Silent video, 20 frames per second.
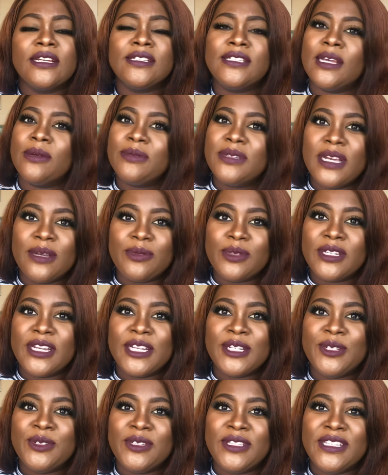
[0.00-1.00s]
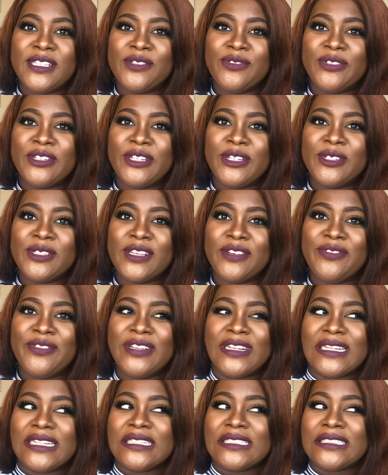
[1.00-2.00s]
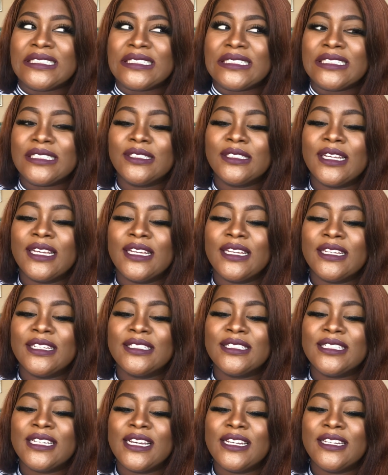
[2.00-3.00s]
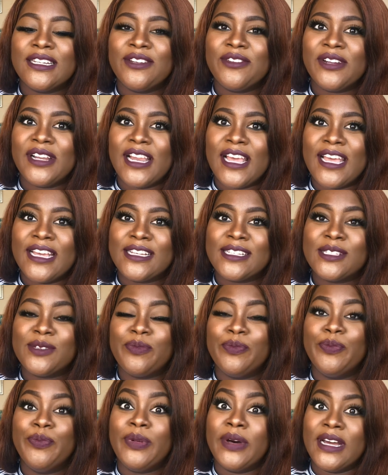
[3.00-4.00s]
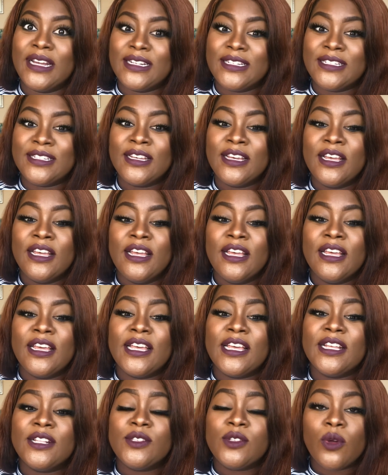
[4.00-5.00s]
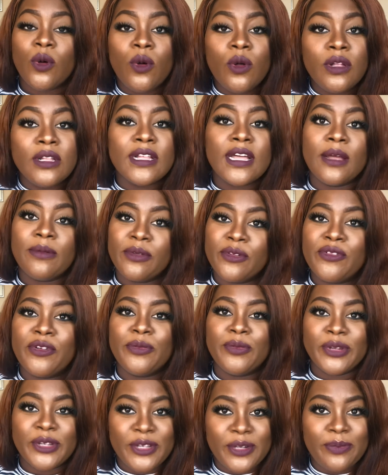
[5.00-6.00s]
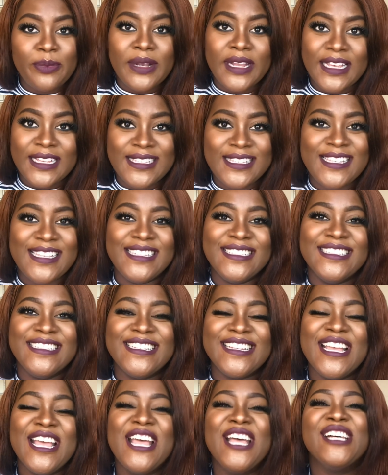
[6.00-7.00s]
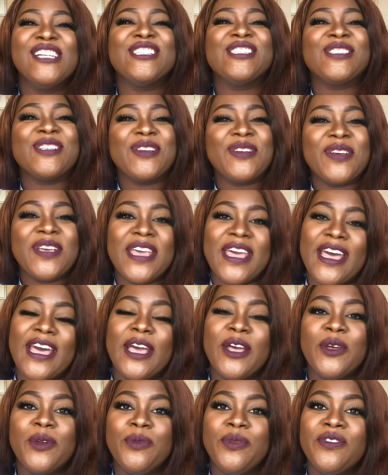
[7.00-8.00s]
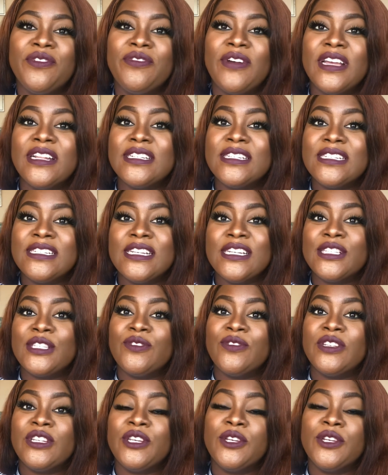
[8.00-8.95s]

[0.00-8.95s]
Because sometimes when I do these videos, I feel like, okay, Tari, relax. But it's all coming from a good place. So yeah, I hope you find today's